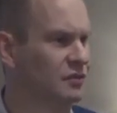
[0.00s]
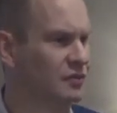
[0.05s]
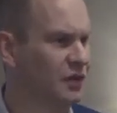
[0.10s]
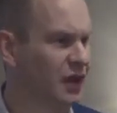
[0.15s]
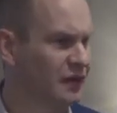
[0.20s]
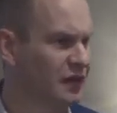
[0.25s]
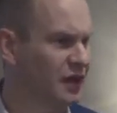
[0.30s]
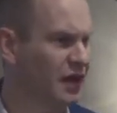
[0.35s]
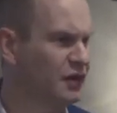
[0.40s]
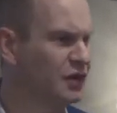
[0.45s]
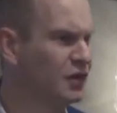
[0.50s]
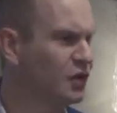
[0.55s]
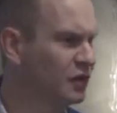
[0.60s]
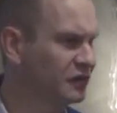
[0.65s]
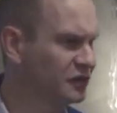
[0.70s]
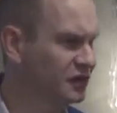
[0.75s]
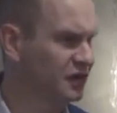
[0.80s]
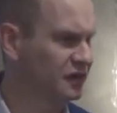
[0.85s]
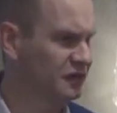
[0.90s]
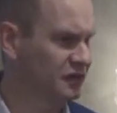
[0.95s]
and
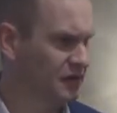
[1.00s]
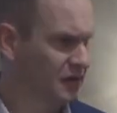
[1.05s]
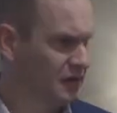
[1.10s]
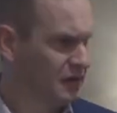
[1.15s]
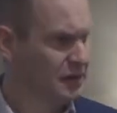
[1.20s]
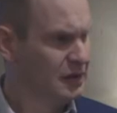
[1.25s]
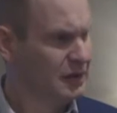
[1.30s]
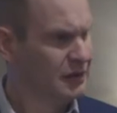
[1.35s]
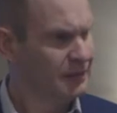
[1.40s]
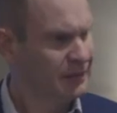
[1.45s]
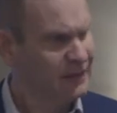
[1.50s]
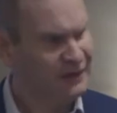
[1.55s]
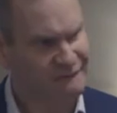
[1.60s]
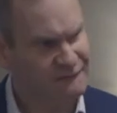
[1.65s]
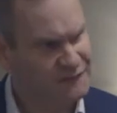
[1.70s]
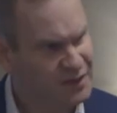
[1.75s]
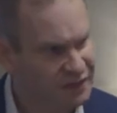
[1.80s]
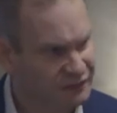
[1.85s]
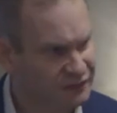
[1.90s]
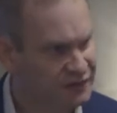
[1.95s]
not just kind
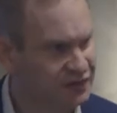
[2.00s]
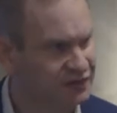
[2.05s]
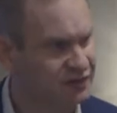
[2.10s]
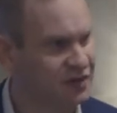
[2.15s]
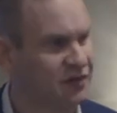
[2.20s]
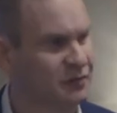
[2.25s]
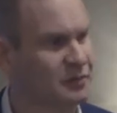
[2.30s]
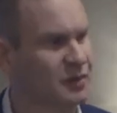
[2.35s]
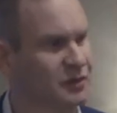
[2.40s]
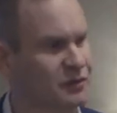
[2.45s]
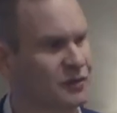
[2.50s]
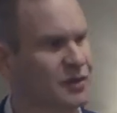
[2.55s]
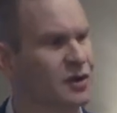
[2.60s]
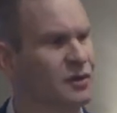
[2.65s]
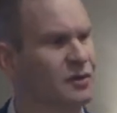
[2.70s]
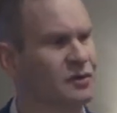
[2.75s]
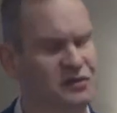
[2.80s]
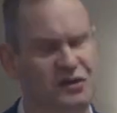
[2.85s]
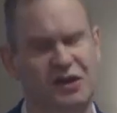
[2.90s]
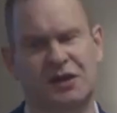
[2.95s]
of fluffy stuff, but
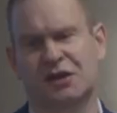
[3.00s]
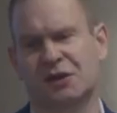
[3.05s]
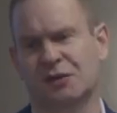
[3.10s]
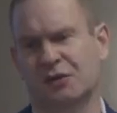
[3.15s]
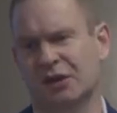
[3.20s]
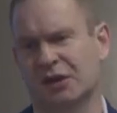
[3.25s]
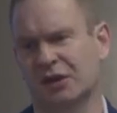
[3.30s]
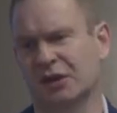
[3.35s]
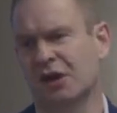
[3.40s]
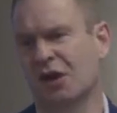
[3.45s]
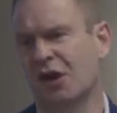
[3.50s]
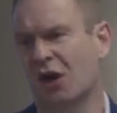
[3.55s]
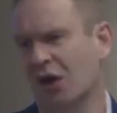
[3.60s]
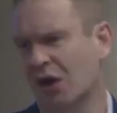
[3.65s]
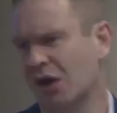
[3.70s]
real, genuine,